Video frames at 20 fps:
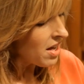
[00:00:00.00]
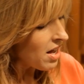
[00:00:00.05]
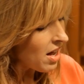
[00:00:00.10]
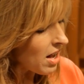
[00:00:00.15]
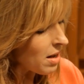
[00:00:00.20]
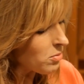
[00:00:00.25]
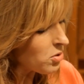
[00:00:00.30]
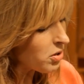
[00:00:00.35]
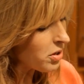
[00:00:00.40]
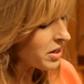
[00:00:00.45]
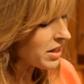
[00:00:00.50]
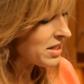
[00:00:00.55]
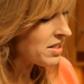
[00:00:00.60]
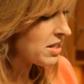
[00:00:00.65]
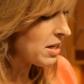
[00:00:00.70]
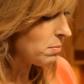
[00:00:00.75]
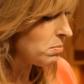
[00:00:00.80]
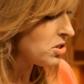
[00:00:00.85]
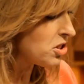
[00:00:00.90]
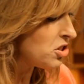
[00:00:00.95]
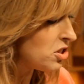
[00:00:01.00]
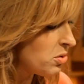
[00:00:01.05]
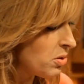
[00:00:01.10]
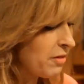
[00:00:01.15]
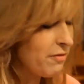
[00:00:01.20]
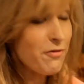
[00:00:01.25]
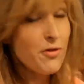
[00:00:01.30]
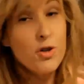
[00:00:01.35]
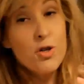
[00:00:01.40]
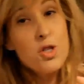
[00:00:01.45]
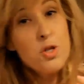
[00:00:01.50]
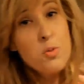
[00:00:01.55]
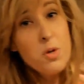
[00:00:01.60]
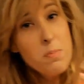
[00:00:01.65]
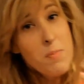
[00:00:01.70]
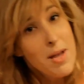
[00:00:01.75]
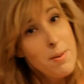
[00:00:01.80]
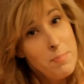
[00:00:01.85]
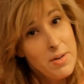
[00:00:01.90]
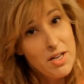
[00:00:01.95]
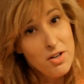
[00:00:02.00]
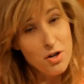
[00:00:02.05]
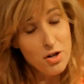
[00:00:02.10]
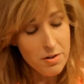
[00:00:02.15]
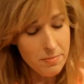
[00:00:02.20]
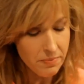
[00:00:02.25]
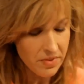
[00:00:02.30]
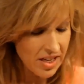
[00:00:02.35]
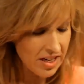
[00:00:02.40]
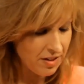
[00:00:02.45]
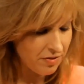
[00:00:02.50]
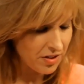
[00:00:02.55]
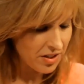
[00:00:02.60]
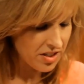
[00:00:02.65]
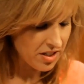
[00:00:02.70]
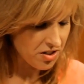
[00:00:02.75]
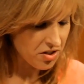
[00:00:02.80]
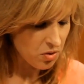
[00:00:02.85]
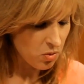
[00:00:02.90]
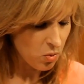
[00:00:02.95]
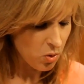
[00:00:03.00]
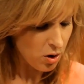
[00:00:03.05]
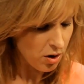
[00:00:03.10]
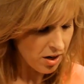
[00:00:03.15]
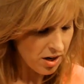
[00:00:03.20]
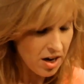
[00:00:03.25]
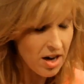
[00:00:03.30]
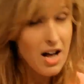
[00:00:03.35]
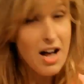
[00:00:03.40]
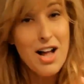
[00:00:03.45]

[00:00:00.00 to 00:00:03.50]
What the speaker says: I'm going to attempt to do it first with my beater, and if it doesn't work,